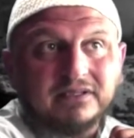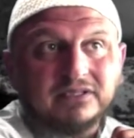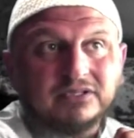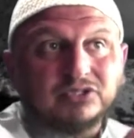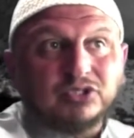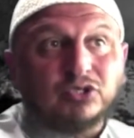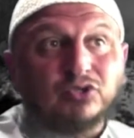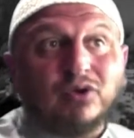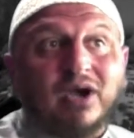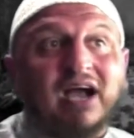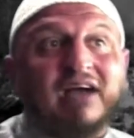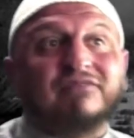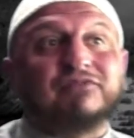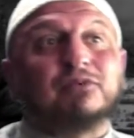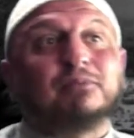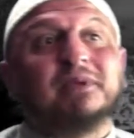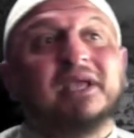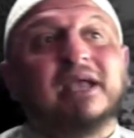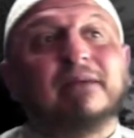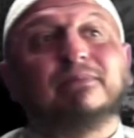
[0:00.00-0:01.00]
So you have
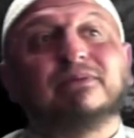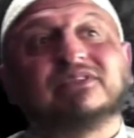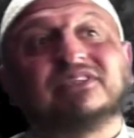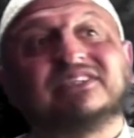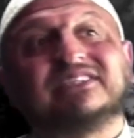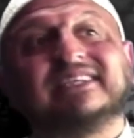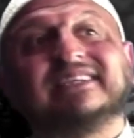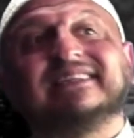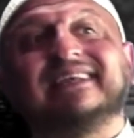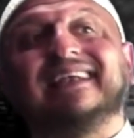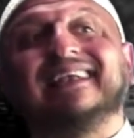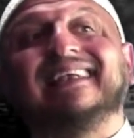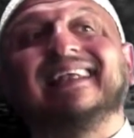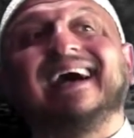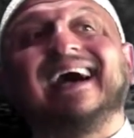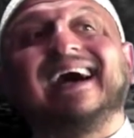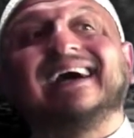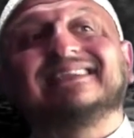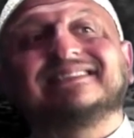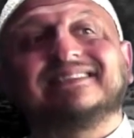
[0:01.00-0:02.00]
to be able to see the
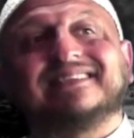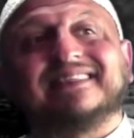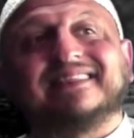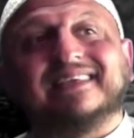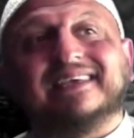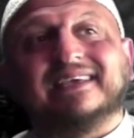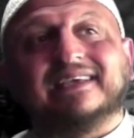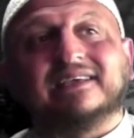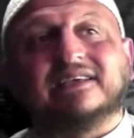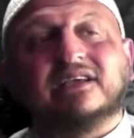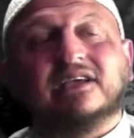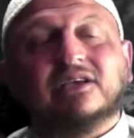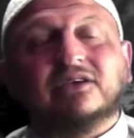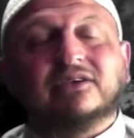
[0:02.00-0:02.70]
last thing.